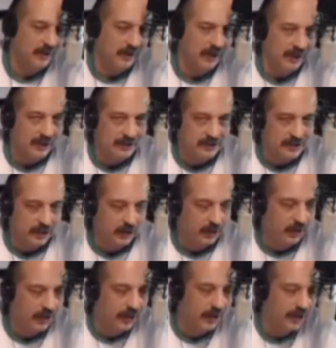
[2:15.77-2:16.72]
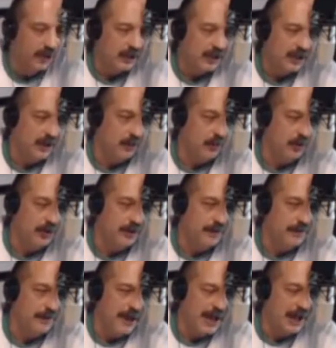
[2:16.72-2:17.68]
but like I said earlier, it wouldn't
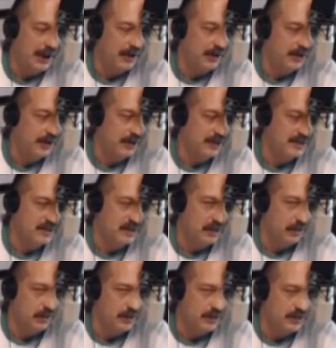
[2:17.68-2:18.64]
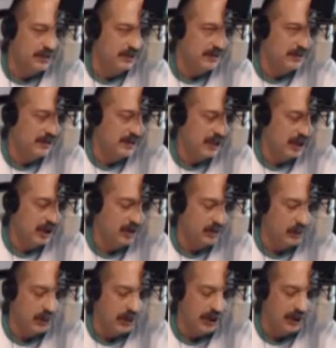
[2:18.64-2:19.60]
have mattered. It still was a
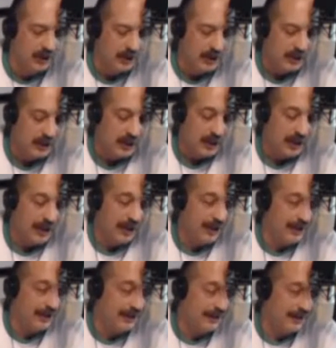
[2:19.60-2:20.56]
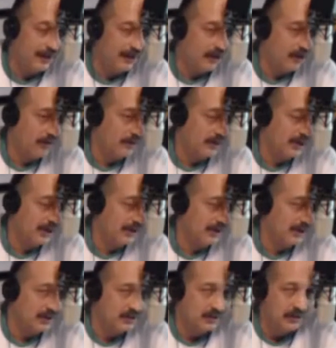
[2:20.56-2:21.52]
TKO win. And uh, Art
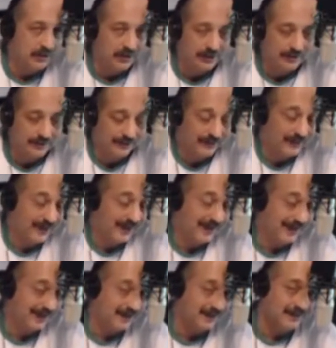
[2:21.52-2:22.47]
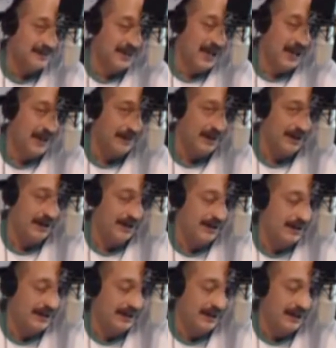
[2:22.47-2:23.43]
Mercante Jr. he did a good job.
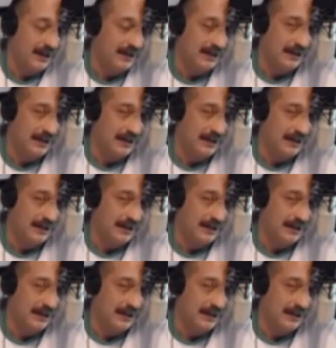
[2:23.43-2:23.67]
I, I,